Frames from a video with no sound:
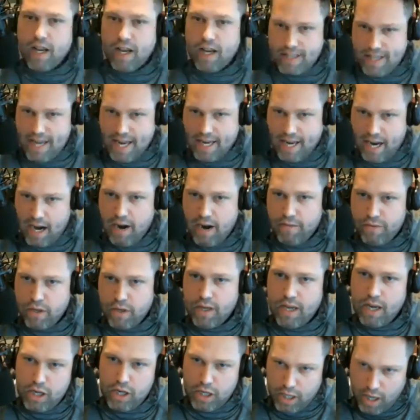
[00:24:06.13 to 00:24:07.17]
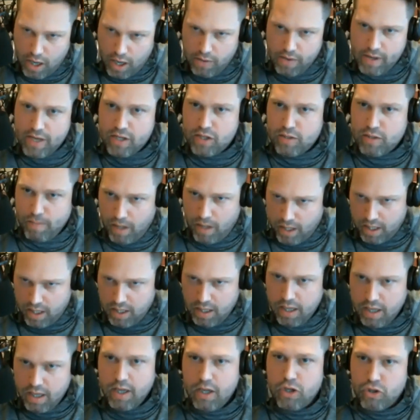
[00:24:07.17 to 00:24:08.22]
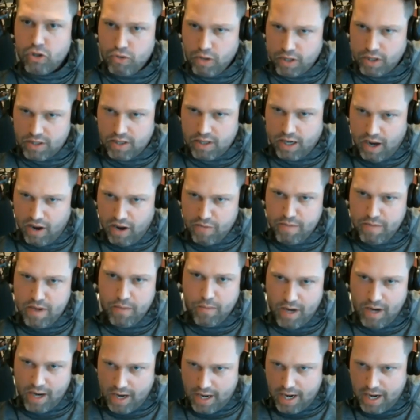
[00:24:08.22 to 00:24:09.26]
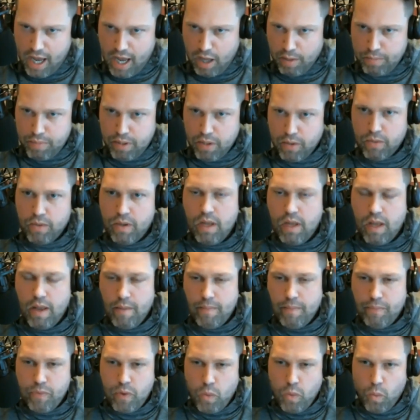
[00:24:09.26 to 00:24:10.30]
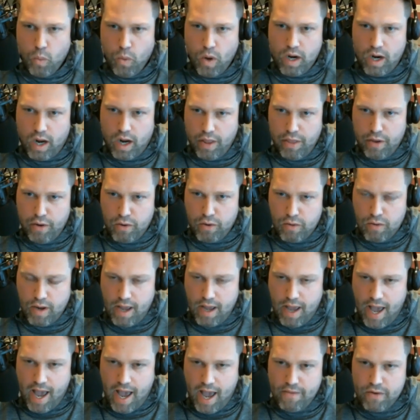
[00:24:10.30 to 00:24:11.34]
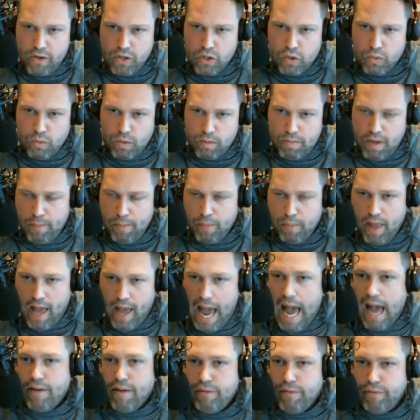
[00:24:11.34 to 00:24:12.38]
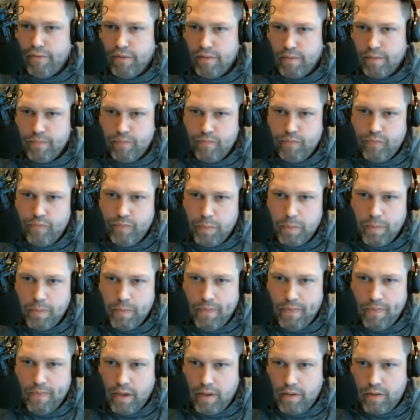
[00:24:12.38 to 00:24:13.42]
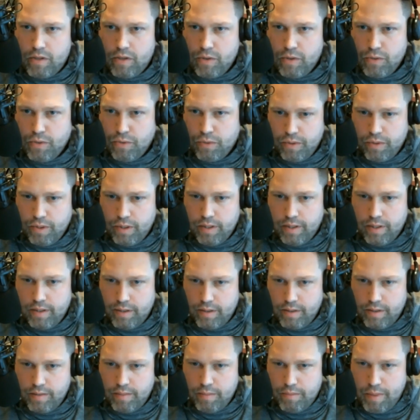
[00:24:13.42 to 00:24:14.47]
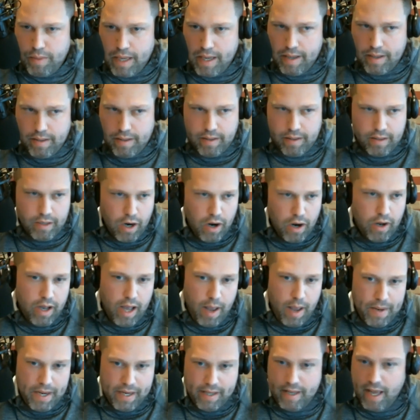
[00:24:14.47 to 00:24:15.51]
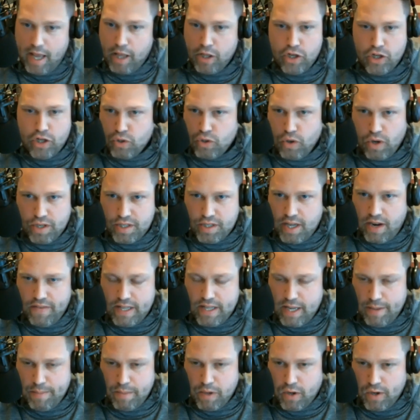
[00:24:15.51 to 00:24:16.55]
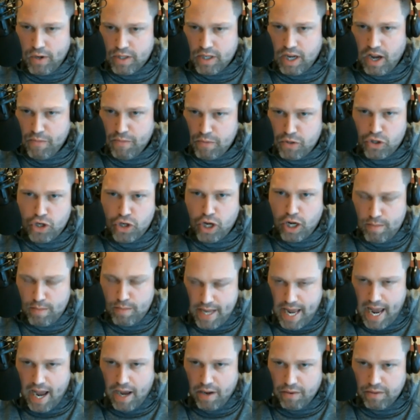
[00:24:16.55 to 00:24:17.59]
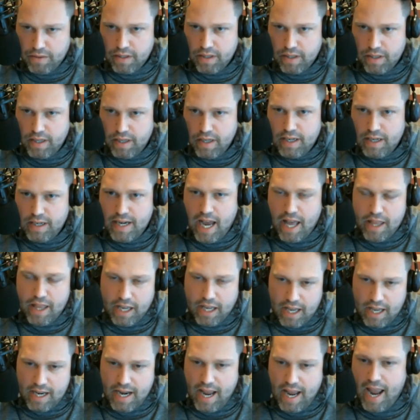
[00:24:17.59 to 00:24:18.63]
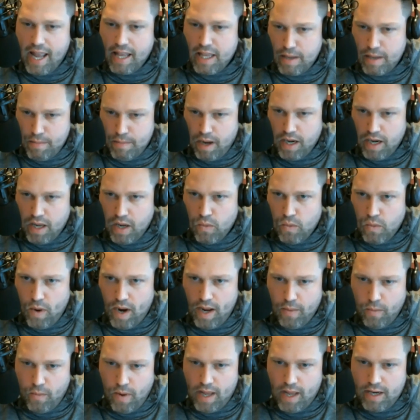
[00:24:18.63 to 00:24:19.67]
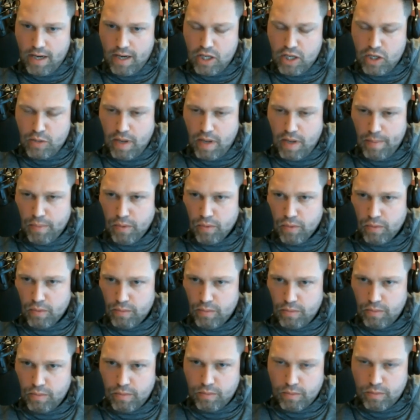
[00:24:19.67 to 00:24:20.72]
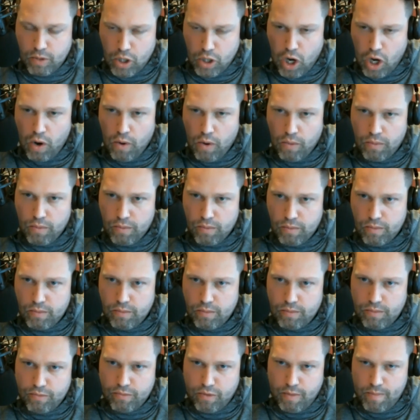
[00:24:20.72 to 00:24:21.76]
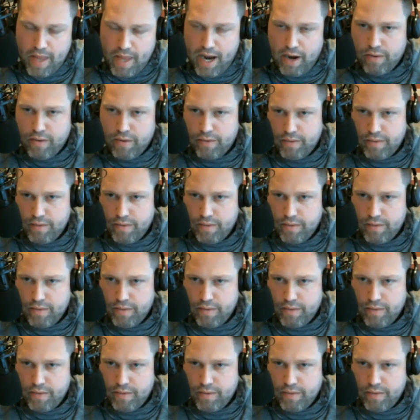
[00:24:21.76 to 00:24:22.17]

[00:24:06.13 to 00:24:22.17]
to take care of you. Here you go. Here's money. Trust the government. We're here to help you. What other avenues would people have to be, they've just lost everything because government shut them down. Now they're getting handed money. Where do these people go from there?